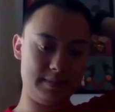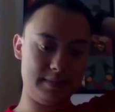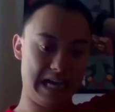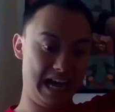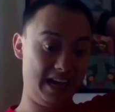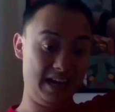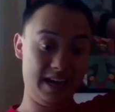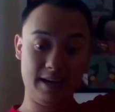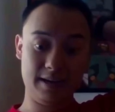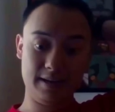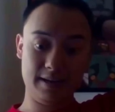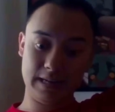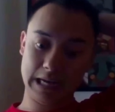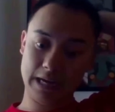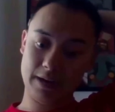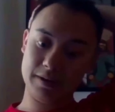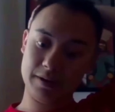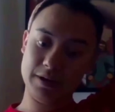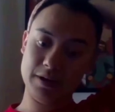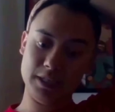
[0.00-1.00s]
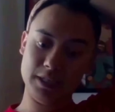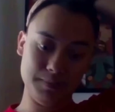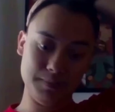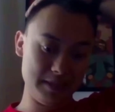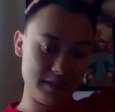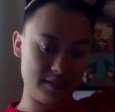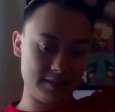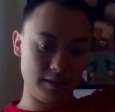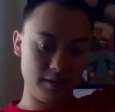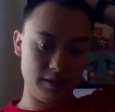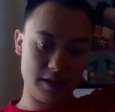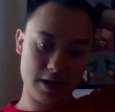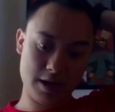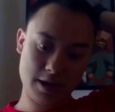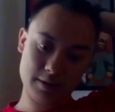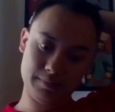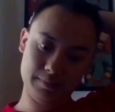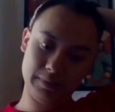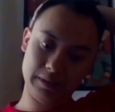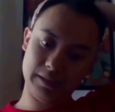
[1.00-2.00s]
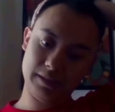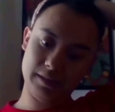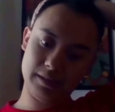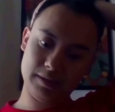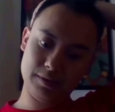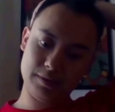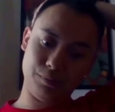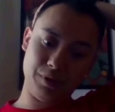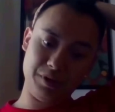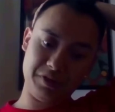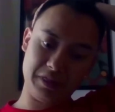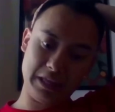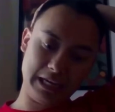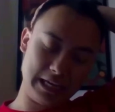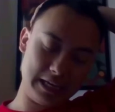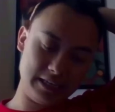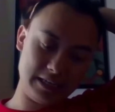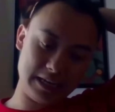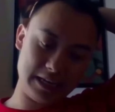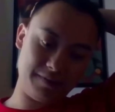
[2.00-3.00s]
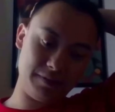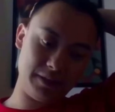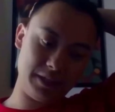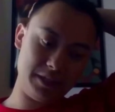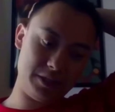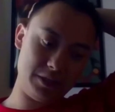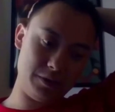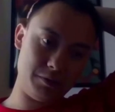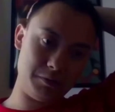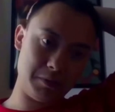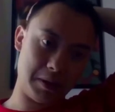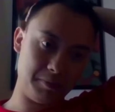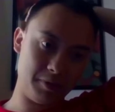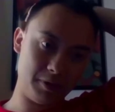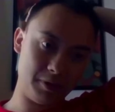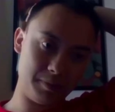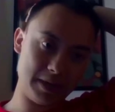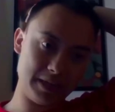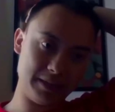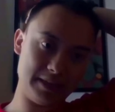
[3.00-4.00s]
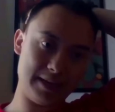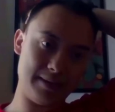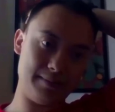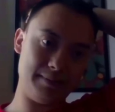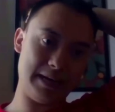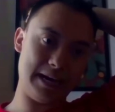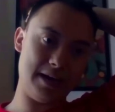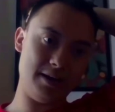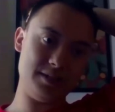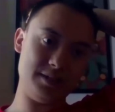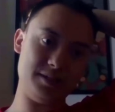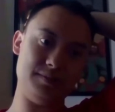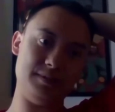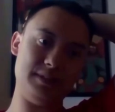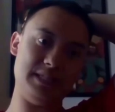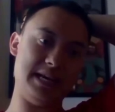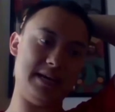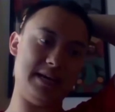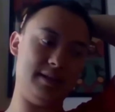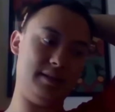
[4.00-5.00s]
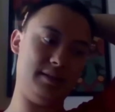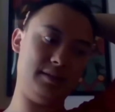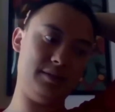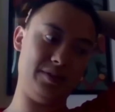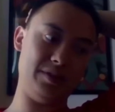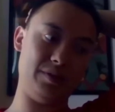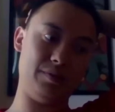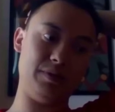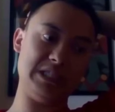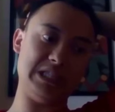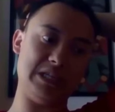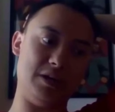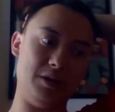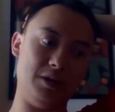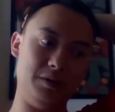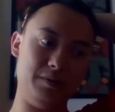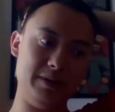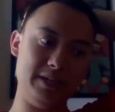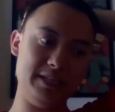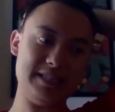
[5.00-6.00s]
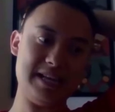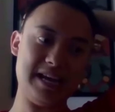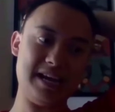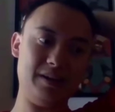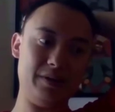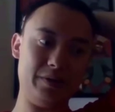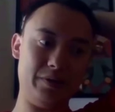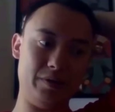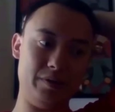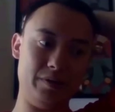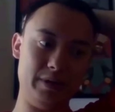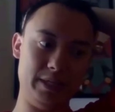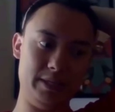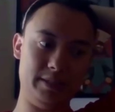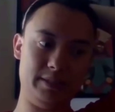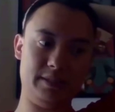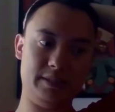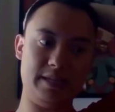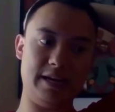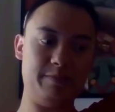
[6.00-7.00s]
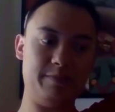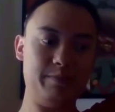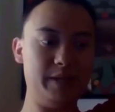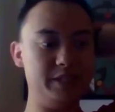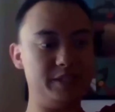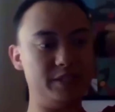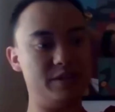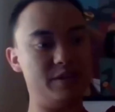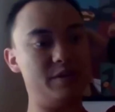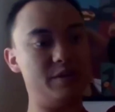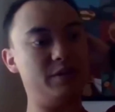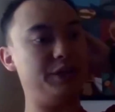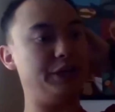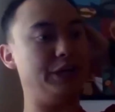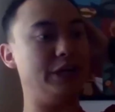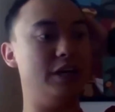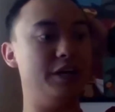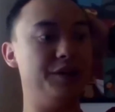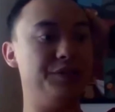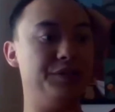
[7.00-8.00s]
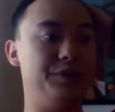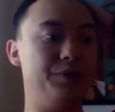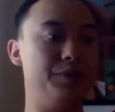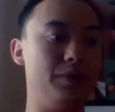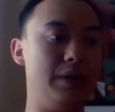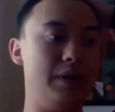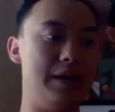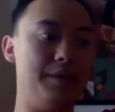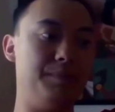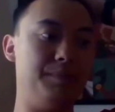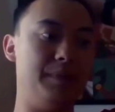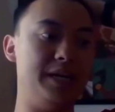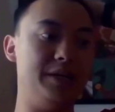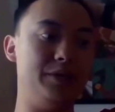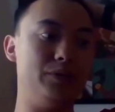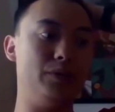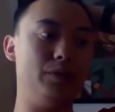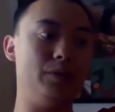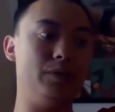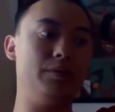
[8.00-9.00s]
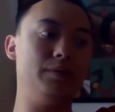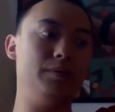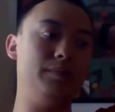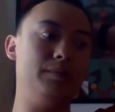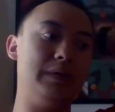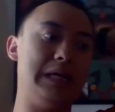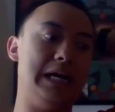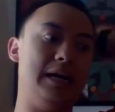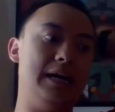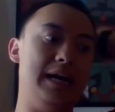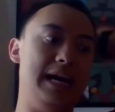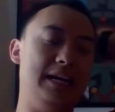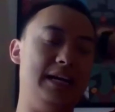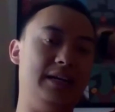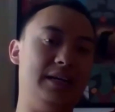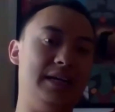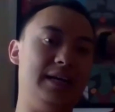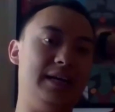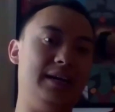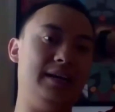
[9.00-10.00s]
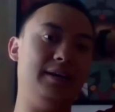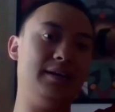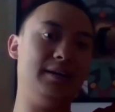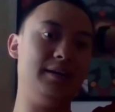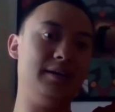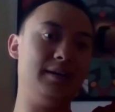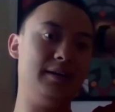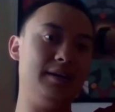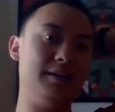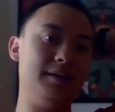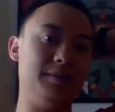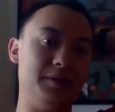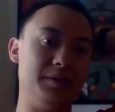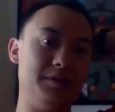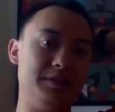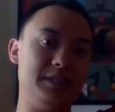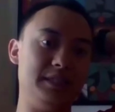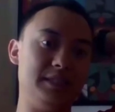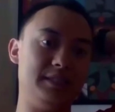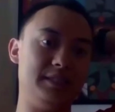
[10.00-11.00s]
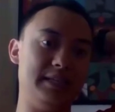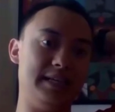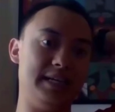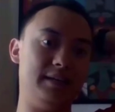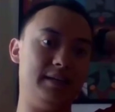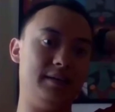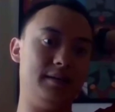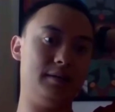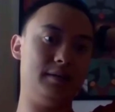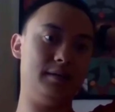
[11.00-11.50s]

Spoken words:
I don't know. It's been so long. But one thing I definitely do remember about that house was that there was always that noise that I mentioned earlier on the door, on my door at night, where it's just that.